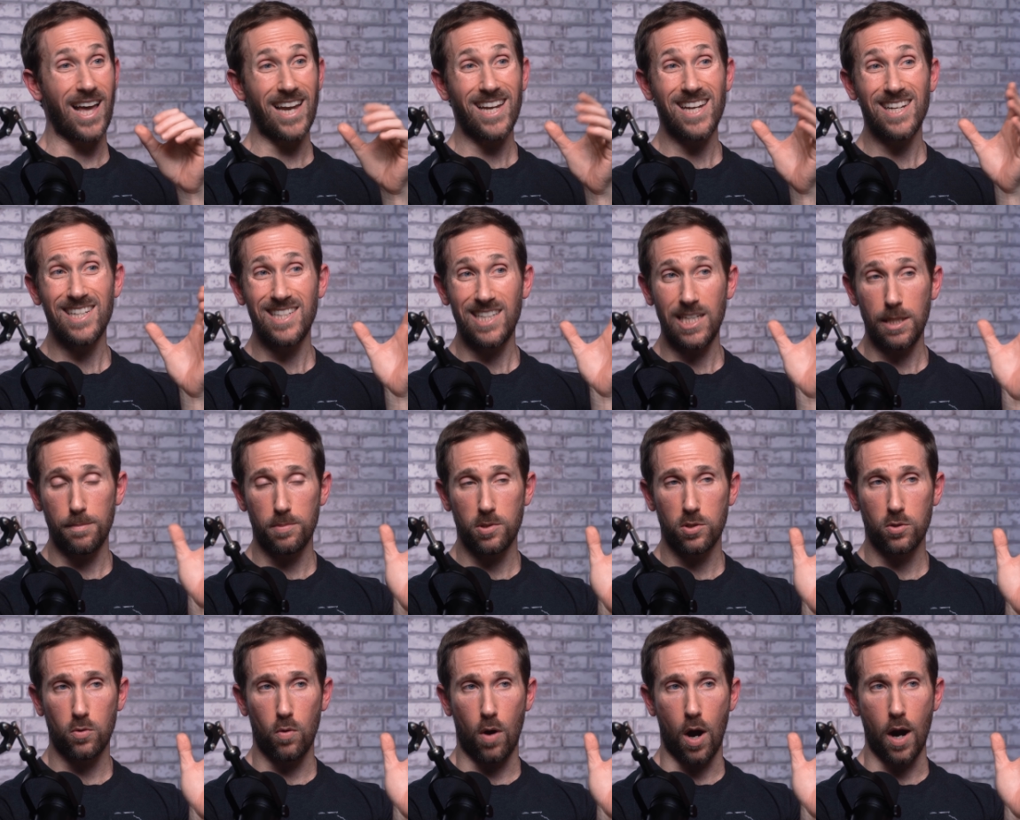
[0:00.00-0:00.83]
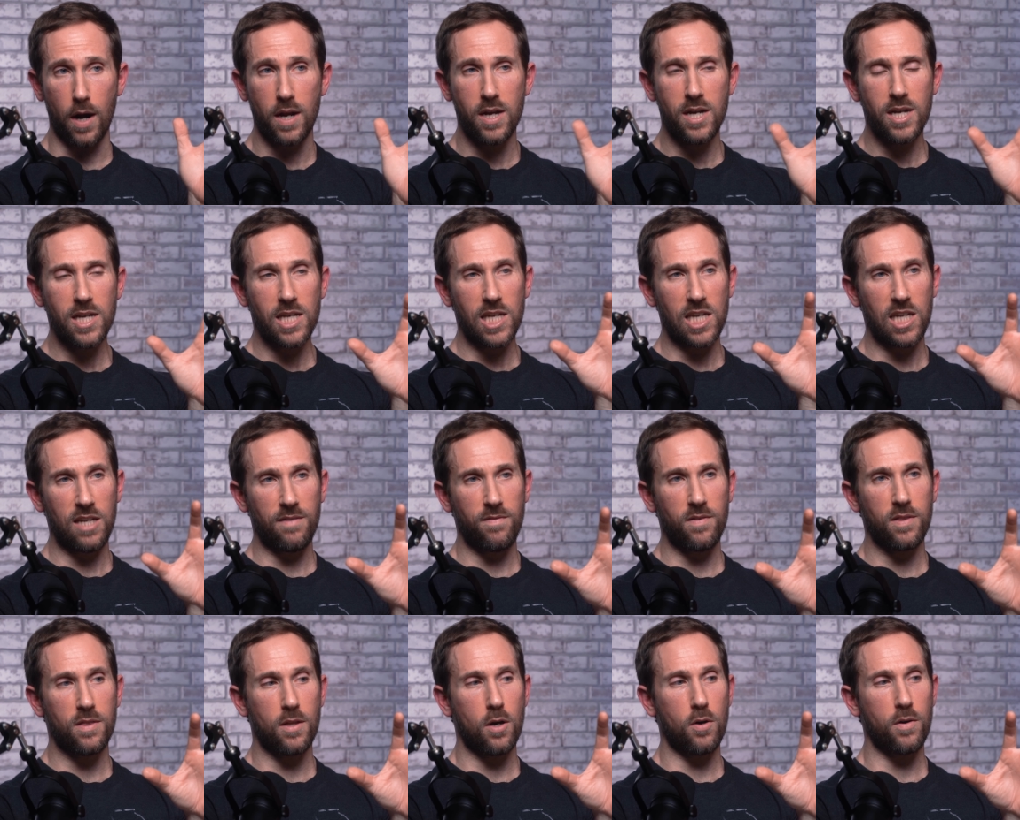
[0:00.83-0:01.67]
a deep squat,
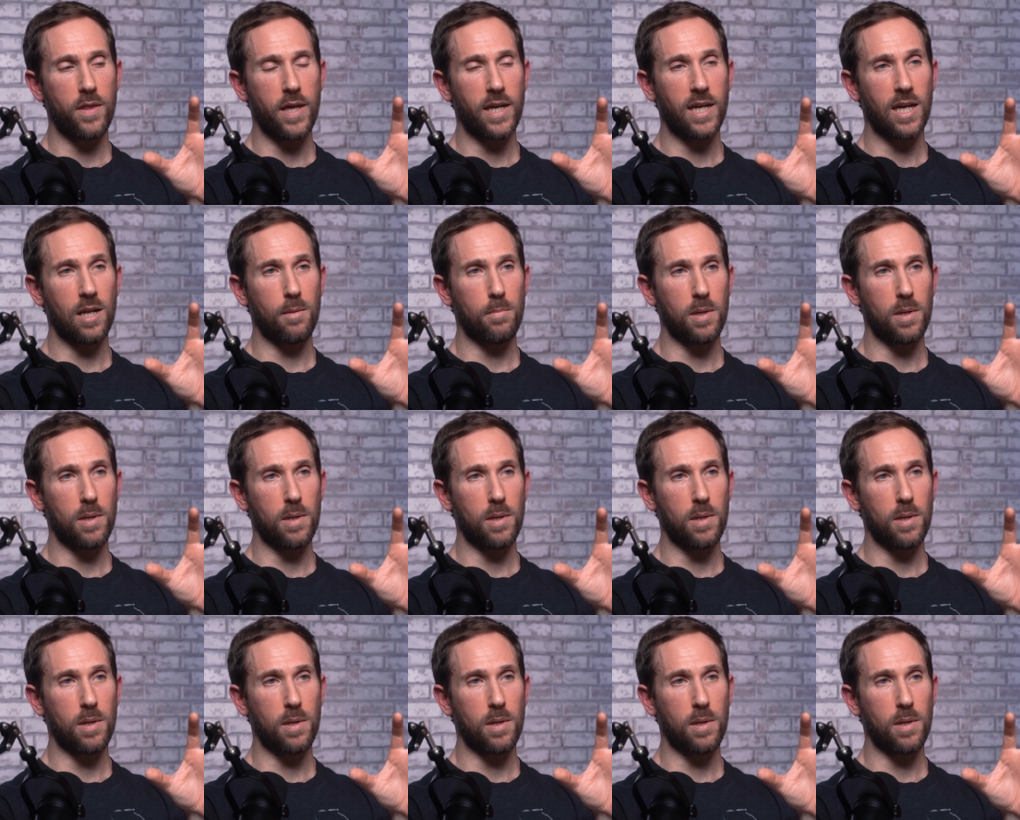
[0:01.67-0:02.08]
even though they can be